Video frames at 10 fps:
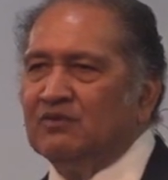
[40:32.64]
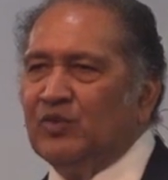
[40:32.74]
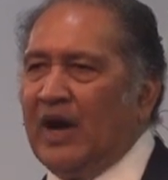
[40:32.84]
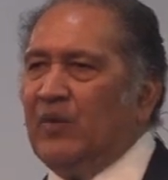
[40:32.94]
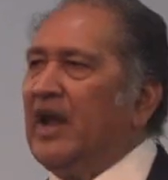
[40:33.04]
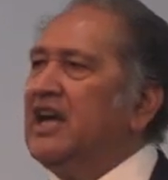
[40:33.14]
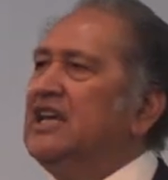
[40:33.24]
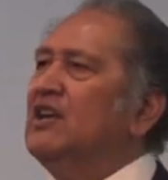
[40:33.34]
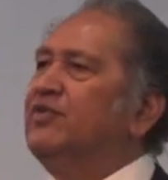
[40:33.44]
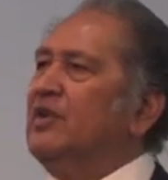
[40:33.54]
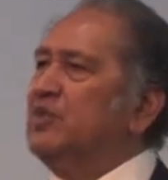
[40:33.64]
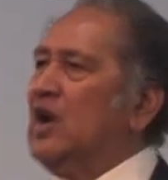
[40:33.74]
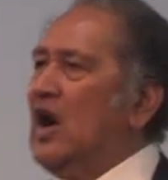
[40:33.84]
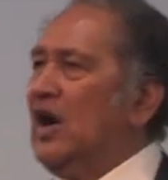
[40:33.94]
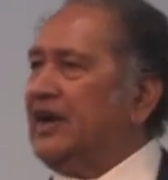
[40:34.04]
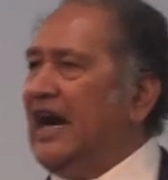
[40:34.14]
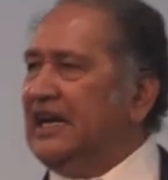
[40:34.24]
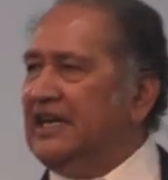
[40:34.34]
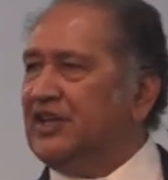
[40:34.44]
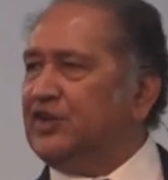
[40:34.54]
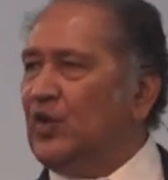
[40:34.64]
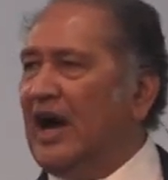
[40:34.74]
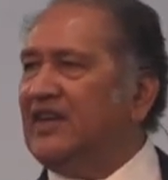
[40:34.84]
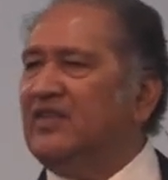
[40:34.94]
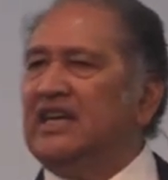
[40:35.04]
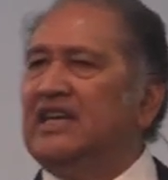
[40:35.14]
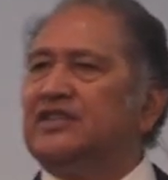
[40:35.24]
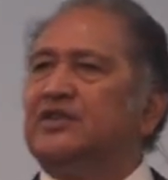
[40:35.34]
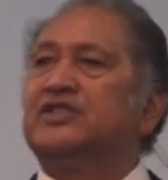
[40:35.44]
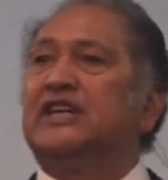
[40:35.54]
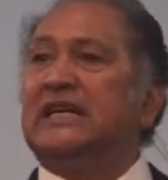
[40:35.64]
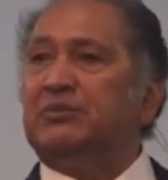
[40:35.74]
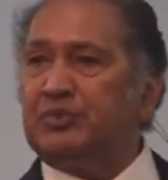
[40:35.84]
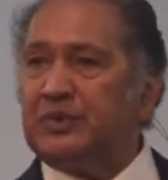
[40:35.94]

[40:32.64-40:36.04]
When I want to hear from God, I either drive, eat, or sleep.